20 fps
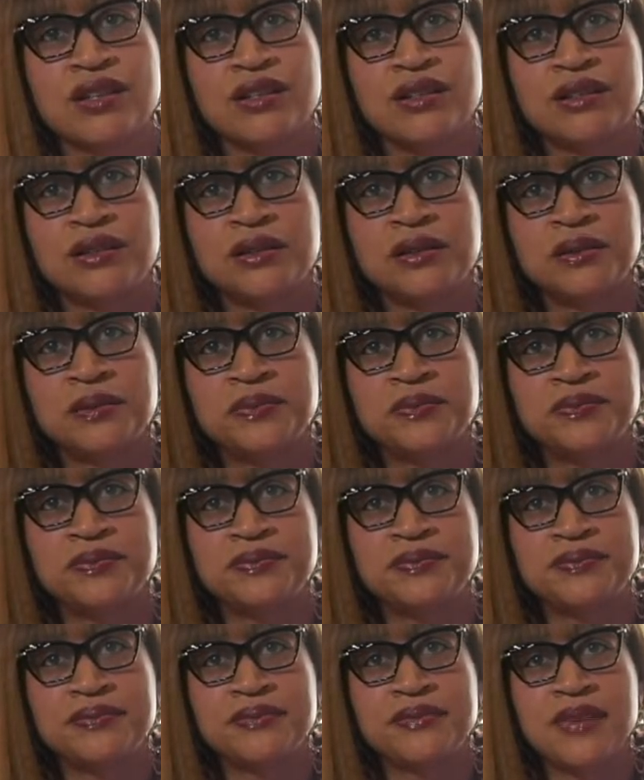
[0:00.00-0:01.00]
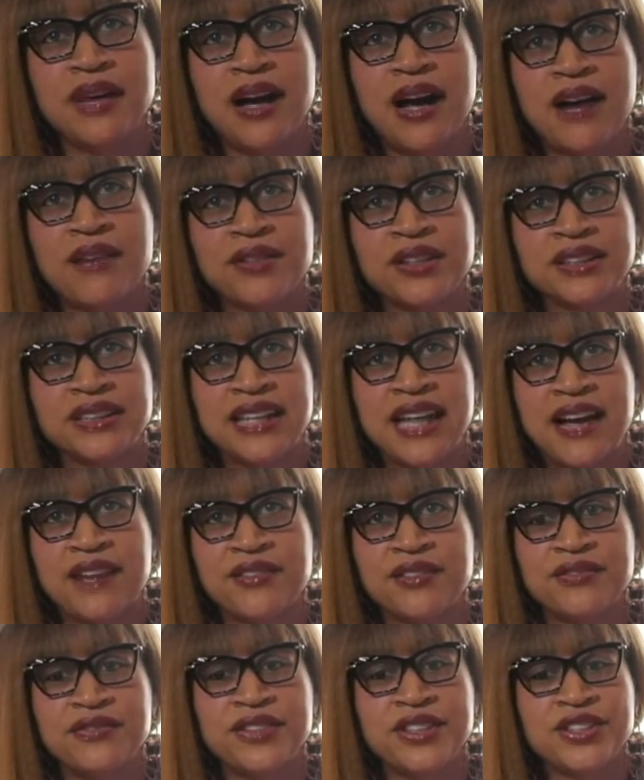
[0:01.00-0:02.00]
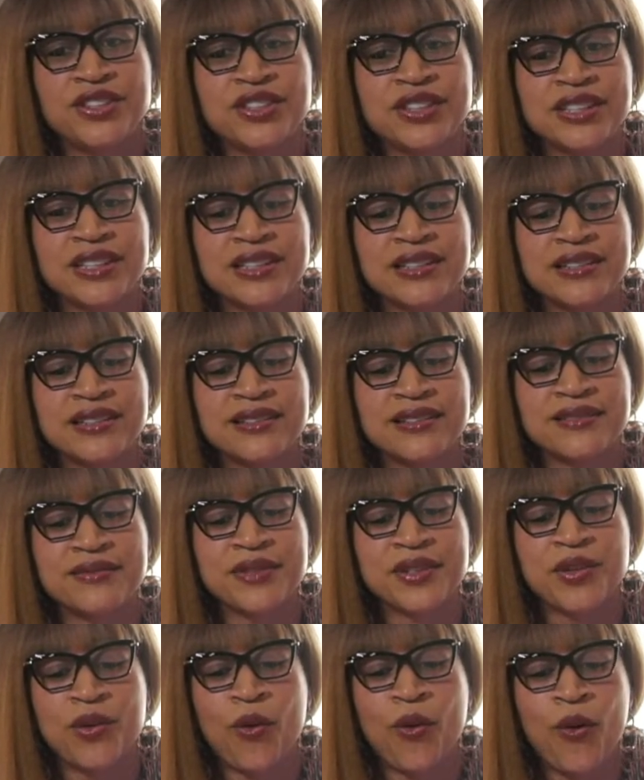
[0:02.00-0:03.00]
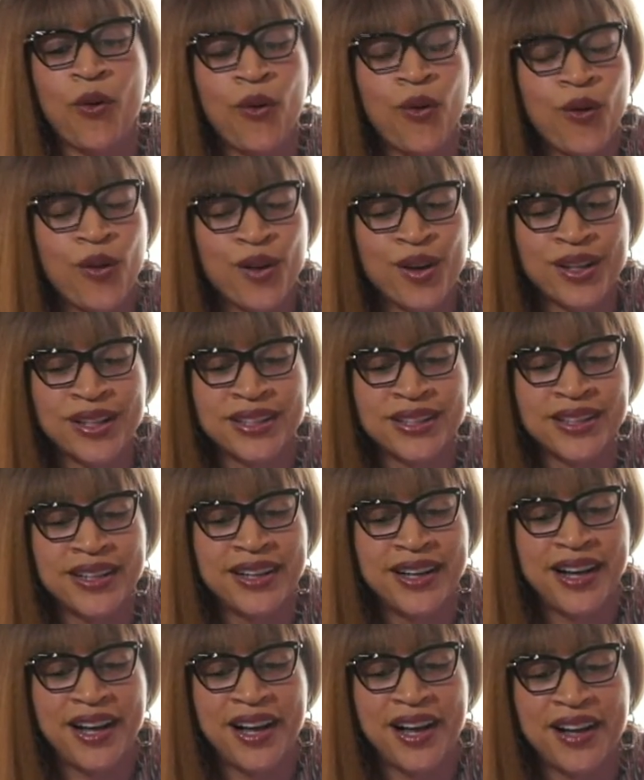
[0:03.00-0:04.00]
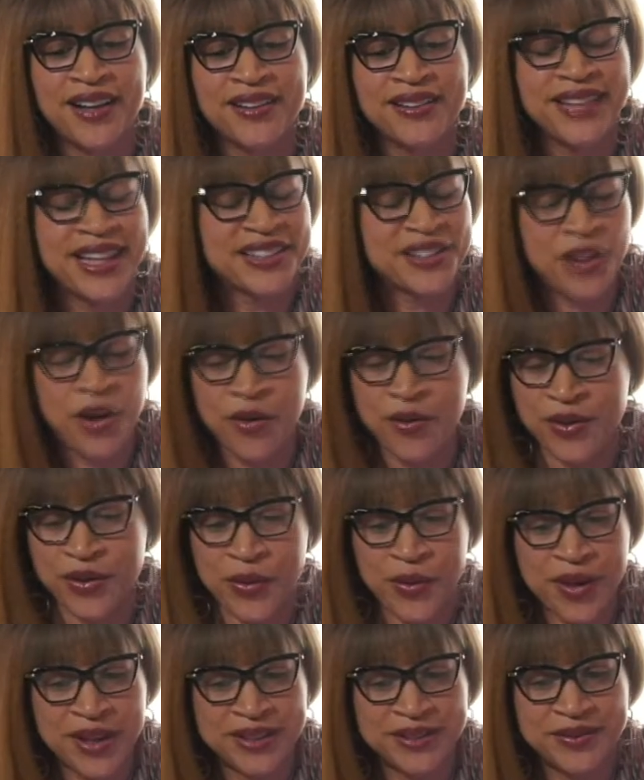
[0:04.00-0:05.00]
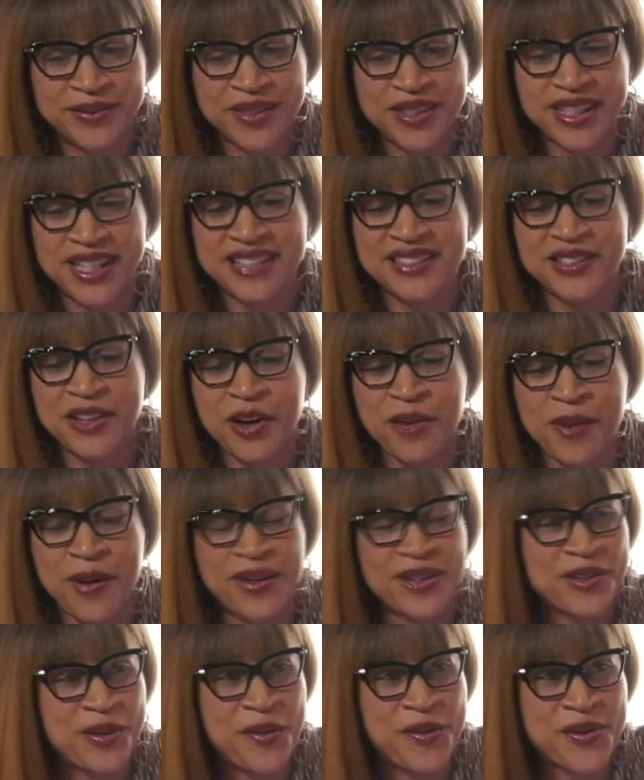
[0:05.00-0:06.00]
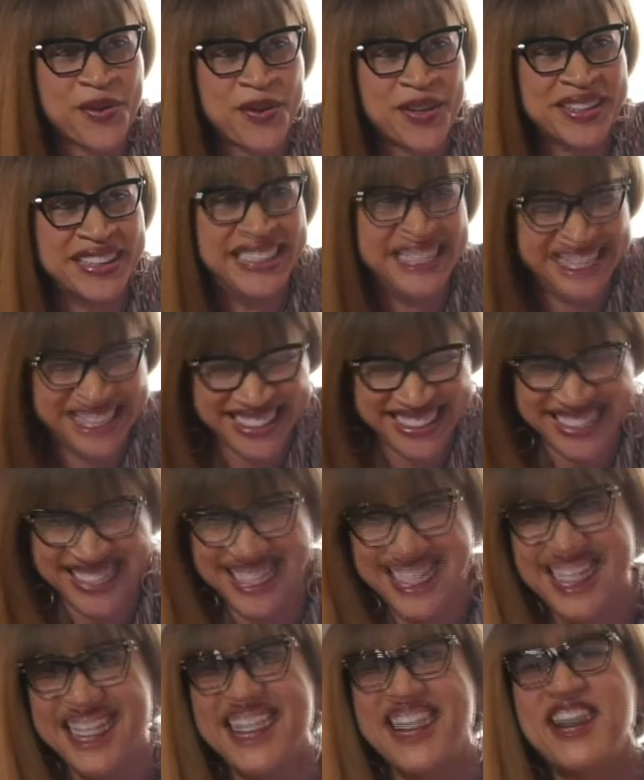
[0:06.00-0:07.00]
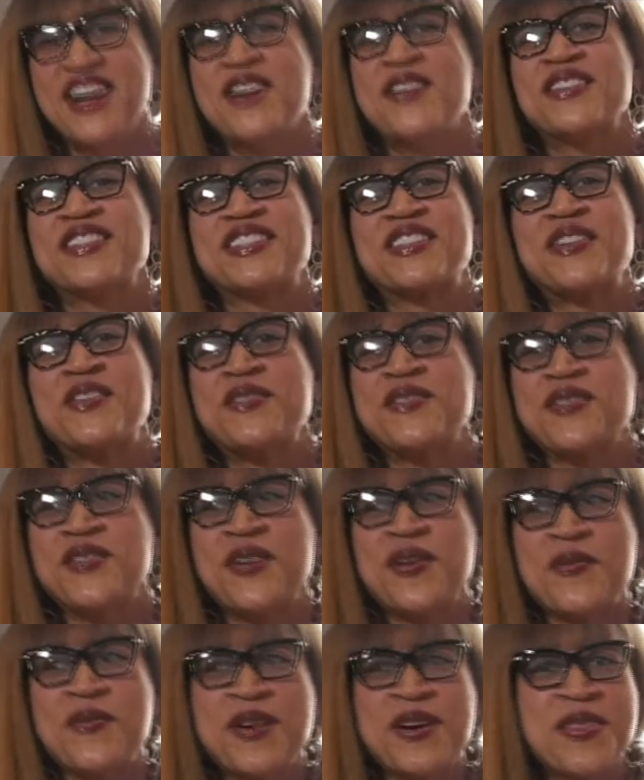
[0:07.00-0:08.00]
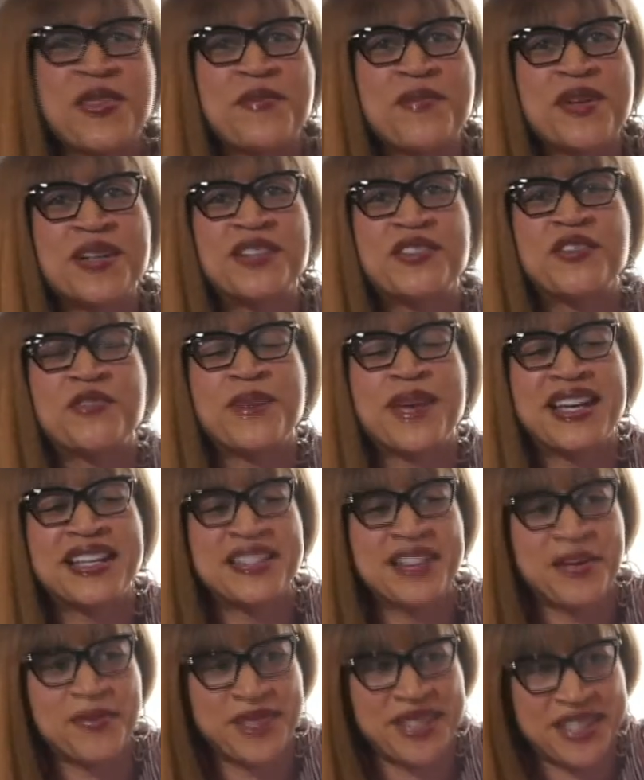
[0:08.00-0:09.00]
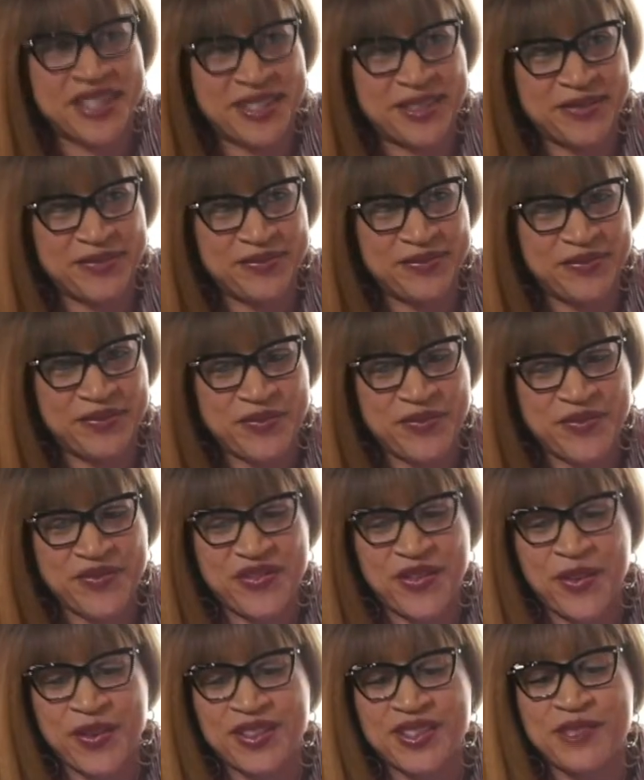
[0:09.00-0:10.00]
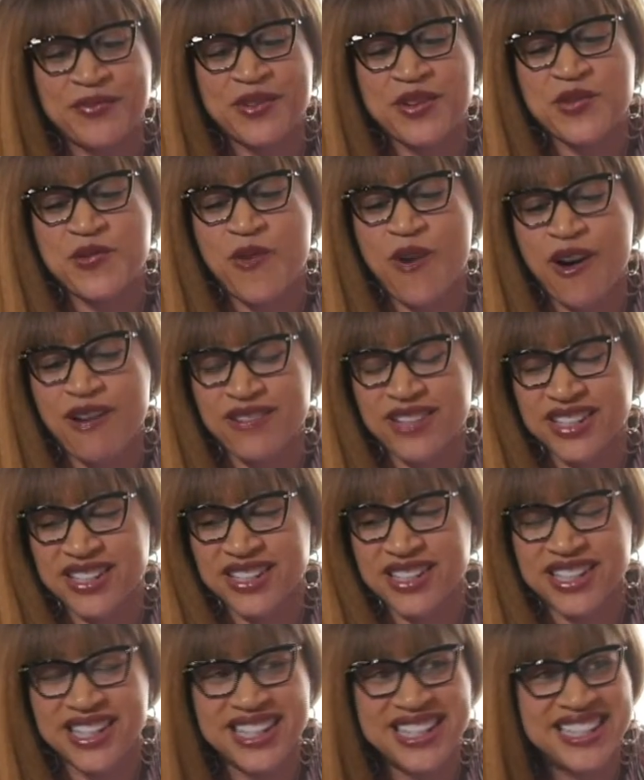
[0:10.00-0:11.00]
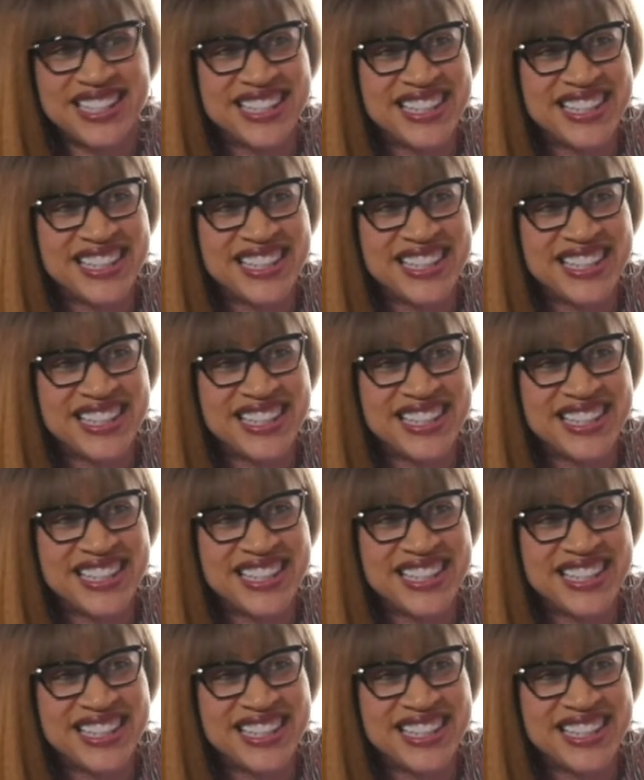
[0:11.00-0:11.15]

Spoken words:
So I really have a vision with all that's going on. So let's talk about what's going on. What's going on? We're in the middle of a pandemic. Folks have been quarantined.